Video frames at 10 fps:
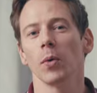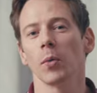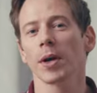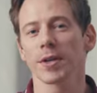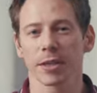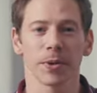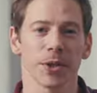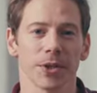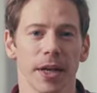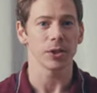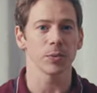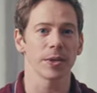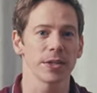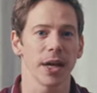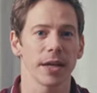We're in a similar state to
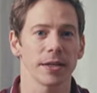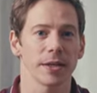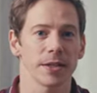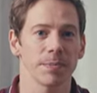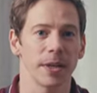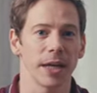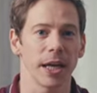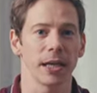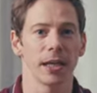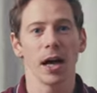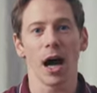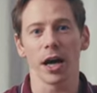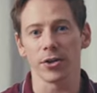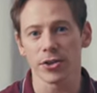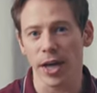when scientists began
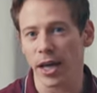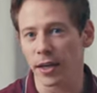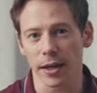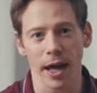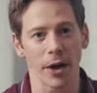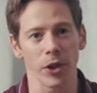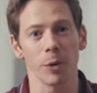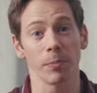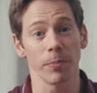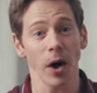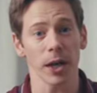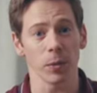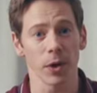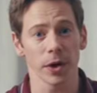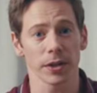understanding how the human body
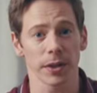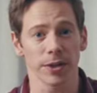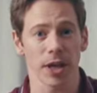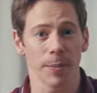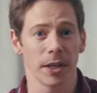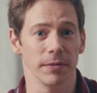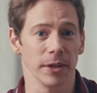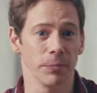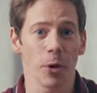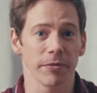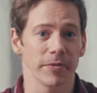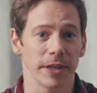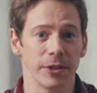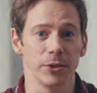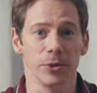worked, and they stopped giving
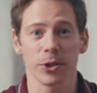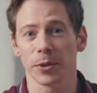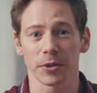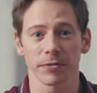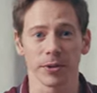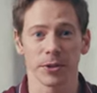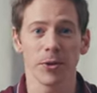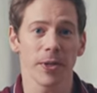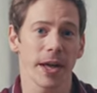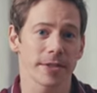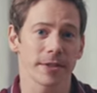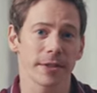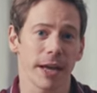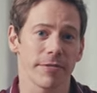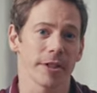morphine to children for toothaches and
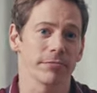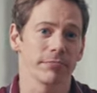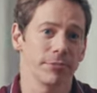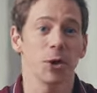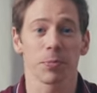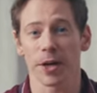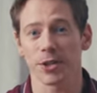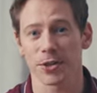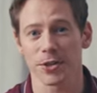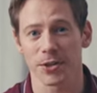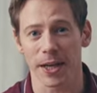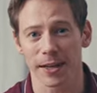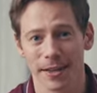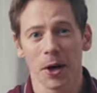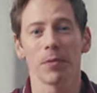gave them toothbrushes instead.
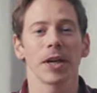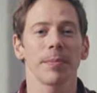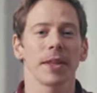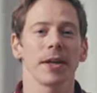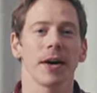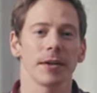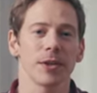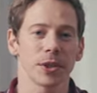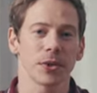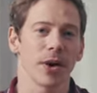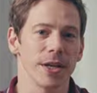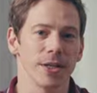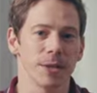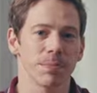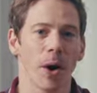Overcoming the cognition
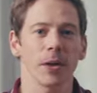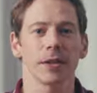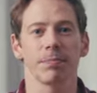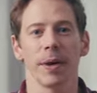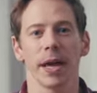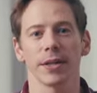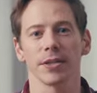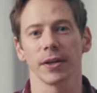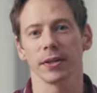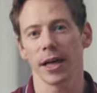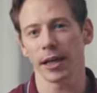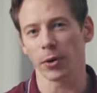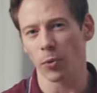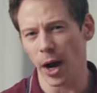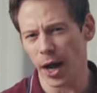crisis partly depends on getting
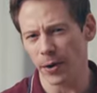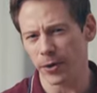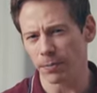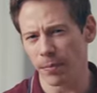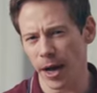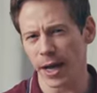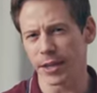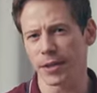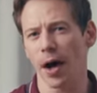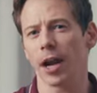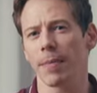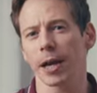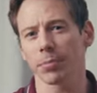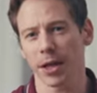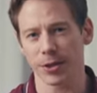around your mind's
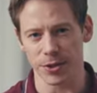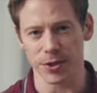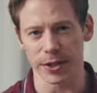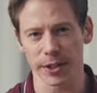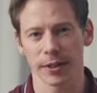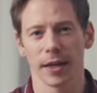automatic pleasure seeking.